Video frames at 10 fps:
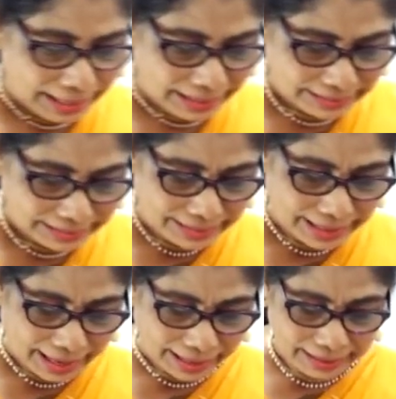less
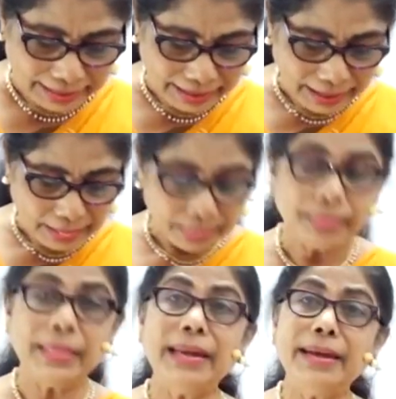than
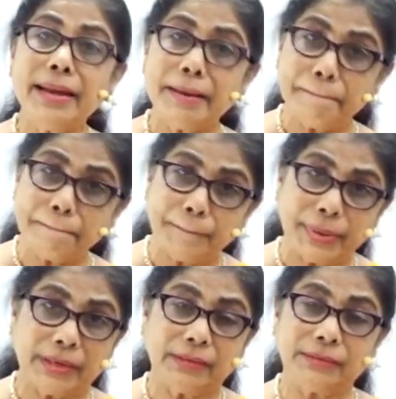the
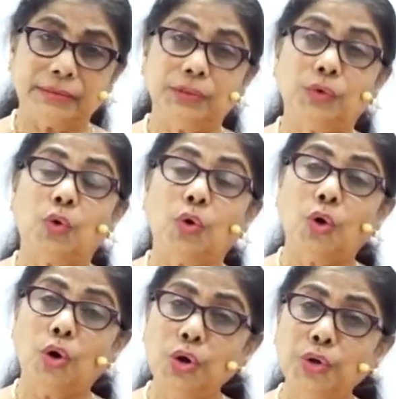number,
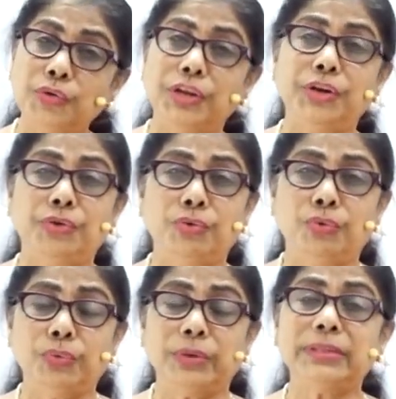all you need to
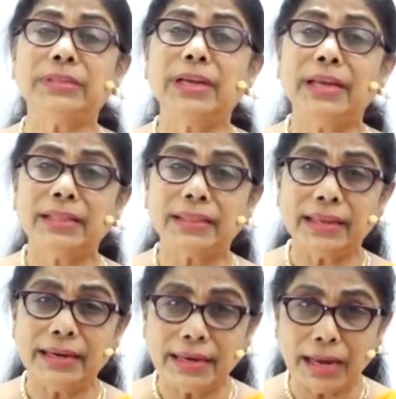do is
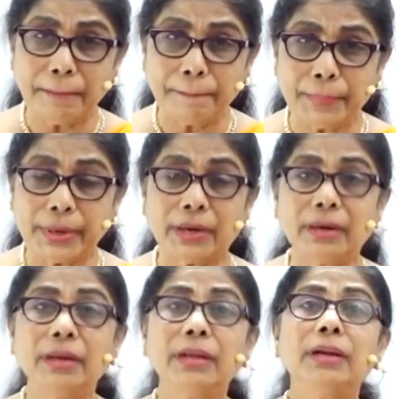the
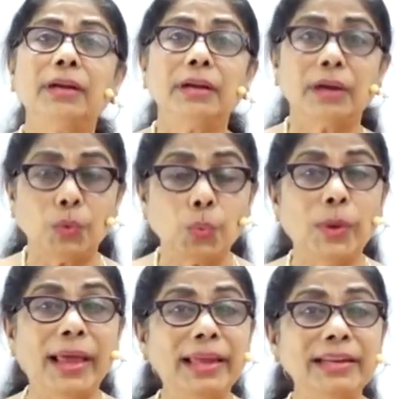number,
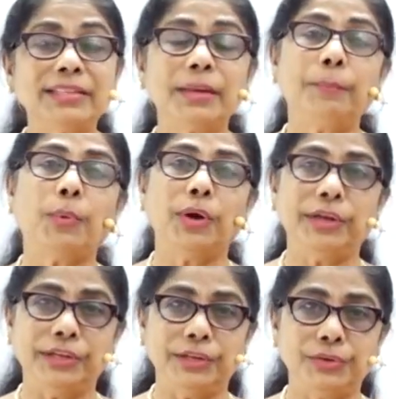where is it
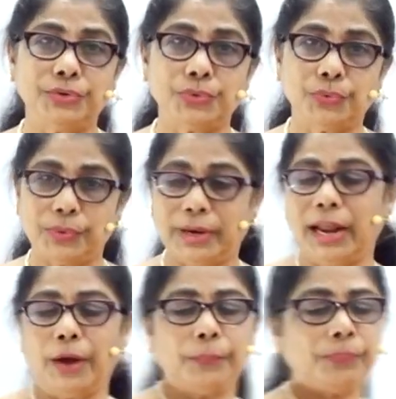pointing to?
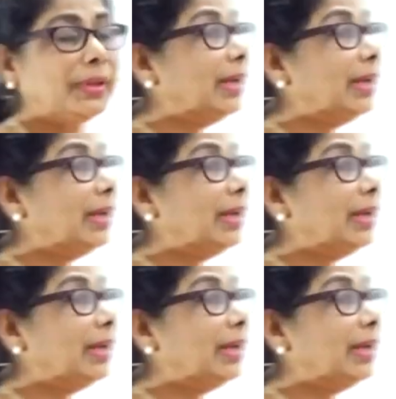Now,